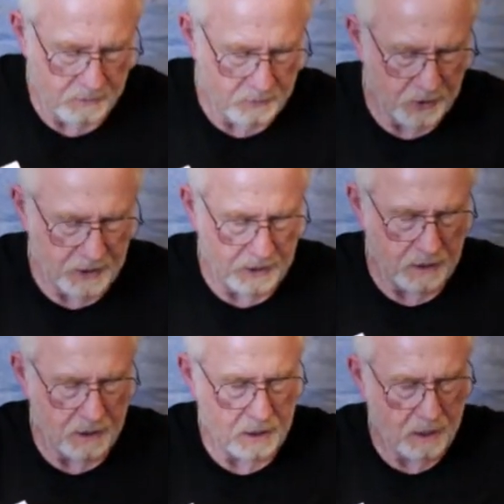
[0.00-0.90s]
putting
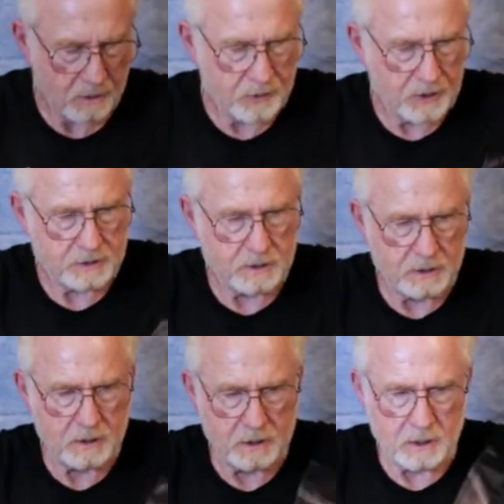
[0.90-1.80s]
our print,
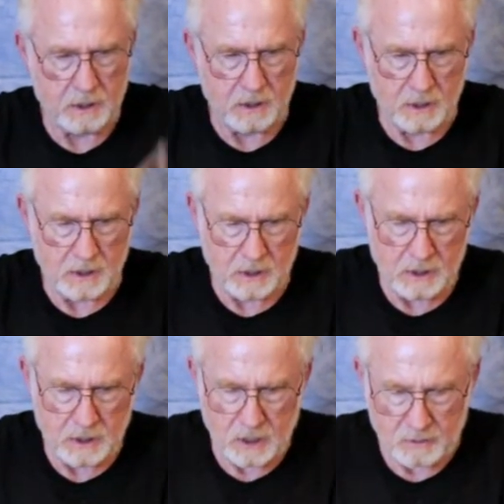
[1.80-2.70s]

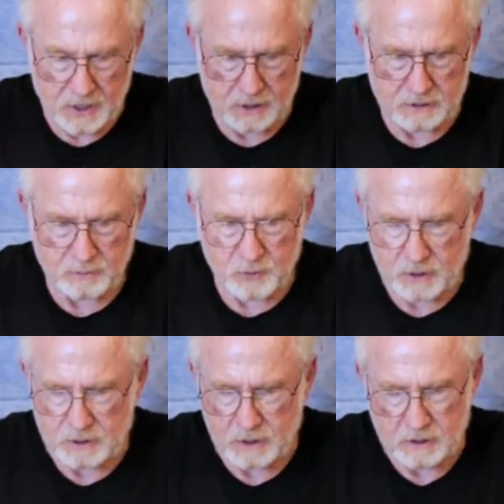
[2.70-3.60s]
our mounted
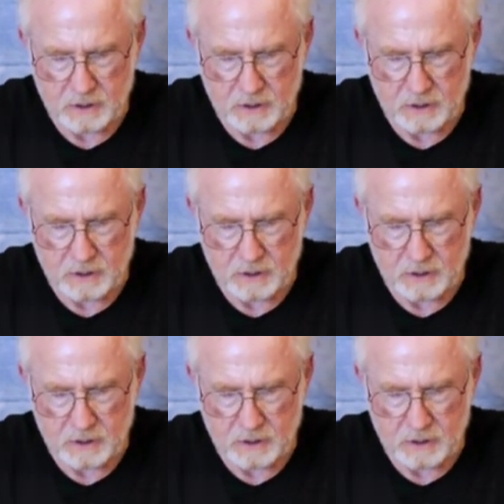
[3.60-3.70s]
print, into